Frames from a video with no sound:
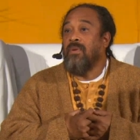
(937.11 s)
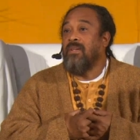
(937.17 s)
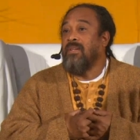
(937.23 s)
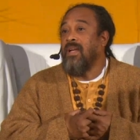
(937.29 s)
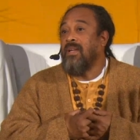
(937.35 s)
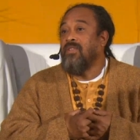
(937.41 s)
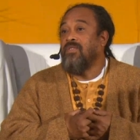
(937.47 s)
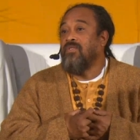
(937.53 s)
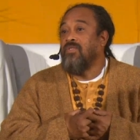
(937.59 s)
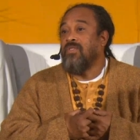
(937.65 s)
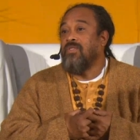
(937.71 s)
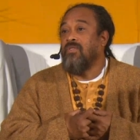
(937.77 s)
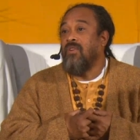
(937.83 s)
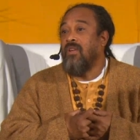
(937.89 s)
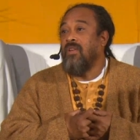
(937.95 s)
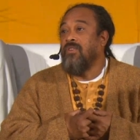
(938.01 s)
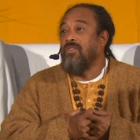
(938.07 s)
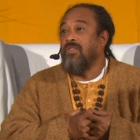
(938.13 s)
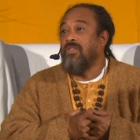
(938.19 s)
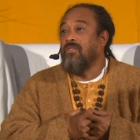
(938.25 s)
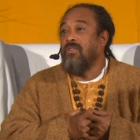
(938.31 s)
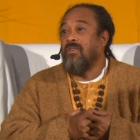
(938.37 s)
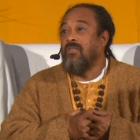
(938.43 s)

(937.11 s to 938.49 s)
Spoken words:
but that is just knowledge, it's